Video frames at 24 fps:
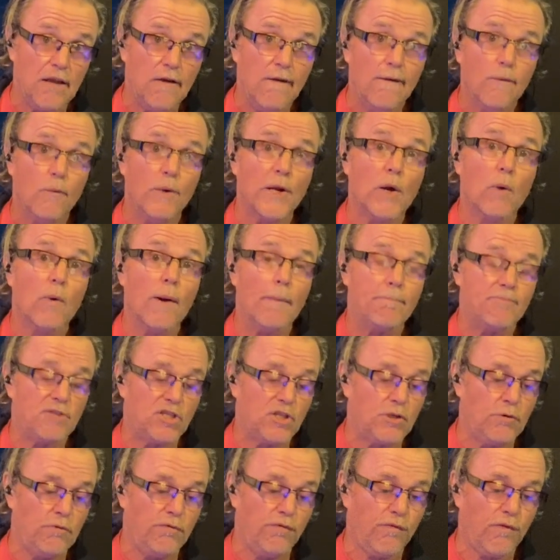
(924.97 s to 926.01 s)
we go up
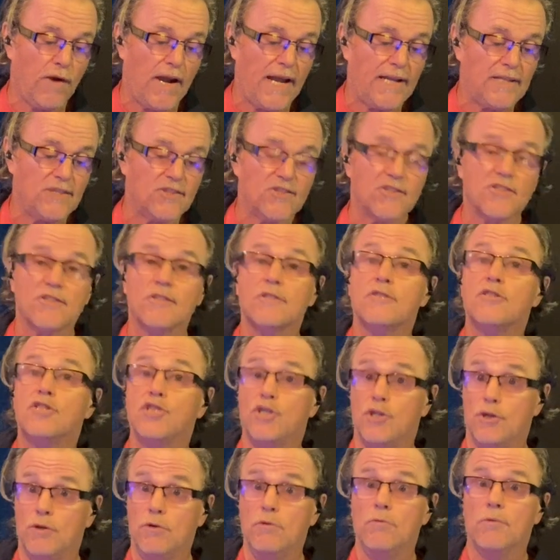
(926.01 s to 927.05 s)
2 frets,
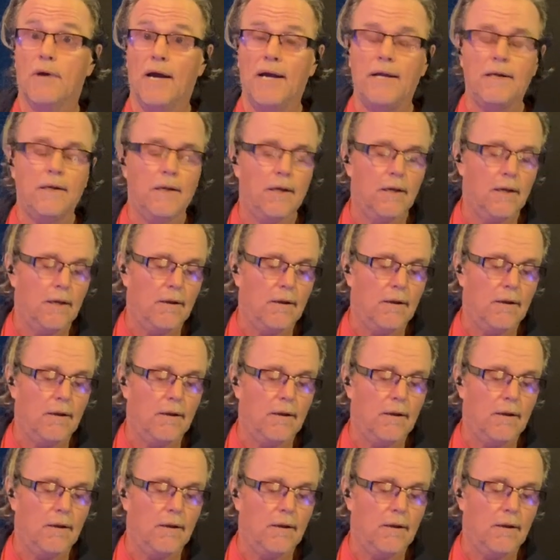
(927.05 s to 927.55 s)
2, right?